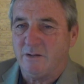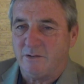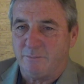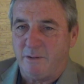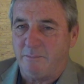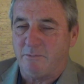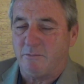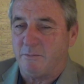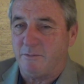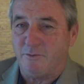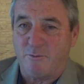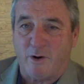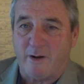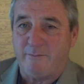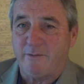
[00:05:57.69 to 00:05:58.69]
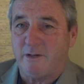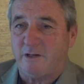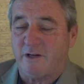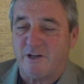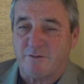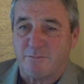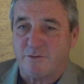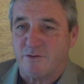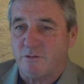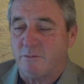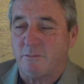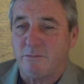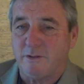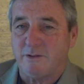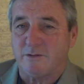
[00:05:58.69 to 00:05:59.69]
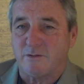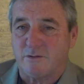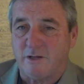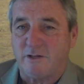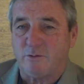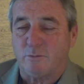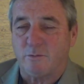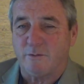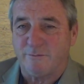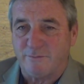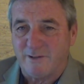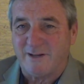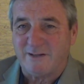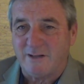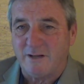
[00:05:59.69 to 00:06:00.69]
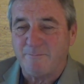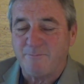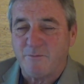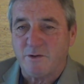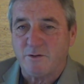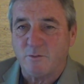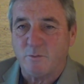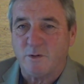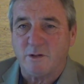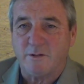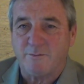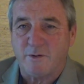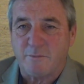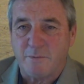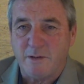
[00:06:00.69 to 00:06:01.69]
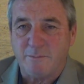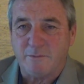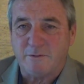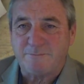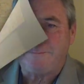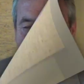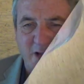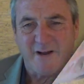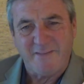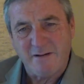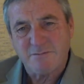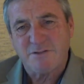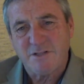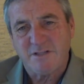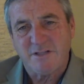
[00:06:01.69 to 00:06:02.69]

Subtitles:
The people would be driving it because presumably the states were reflecting the will of their people. And that was the